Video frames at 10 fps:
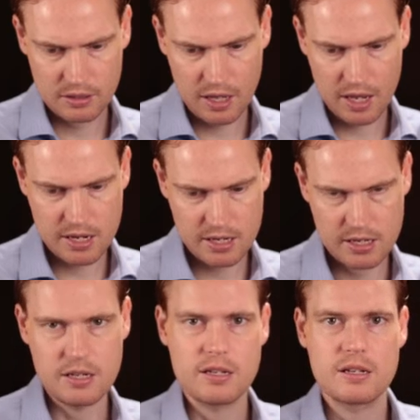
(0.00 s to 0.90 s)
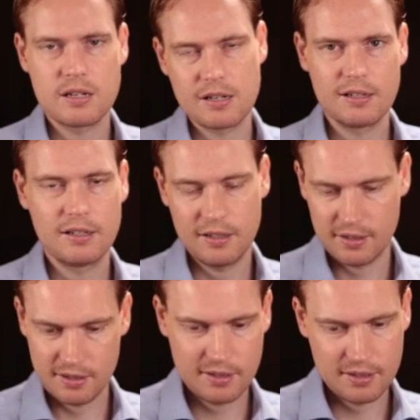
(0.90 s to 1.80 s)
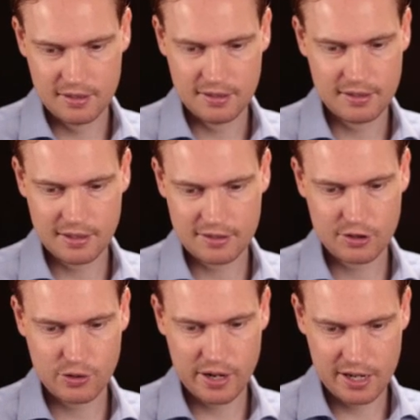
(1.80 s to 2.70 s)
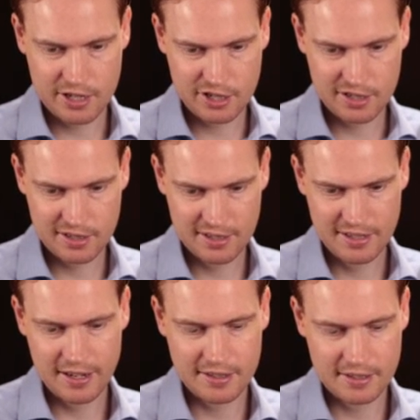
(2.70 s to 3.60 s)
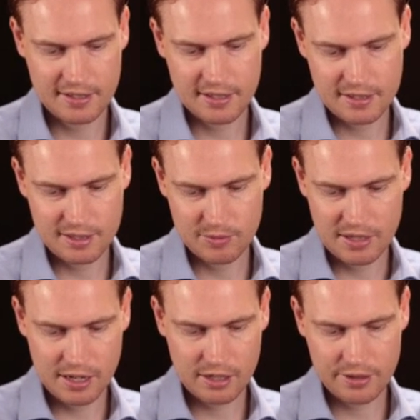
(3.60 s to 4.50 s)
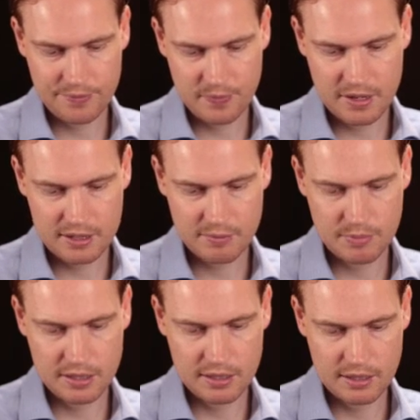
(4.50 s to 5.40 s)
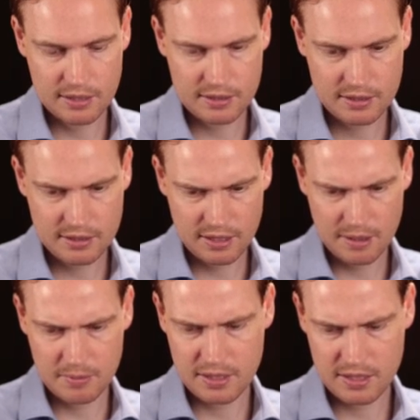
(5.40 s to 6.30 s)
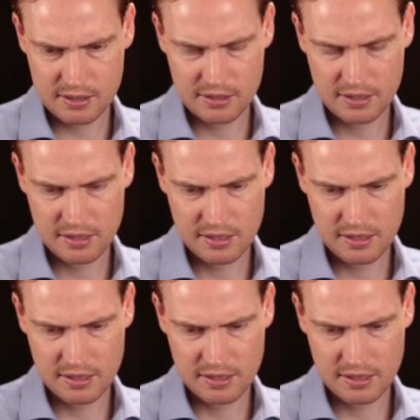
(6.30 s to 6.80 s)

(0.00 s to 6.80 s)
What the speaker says: Hey, it doesn't crash. And the test is we now go SP list, type that.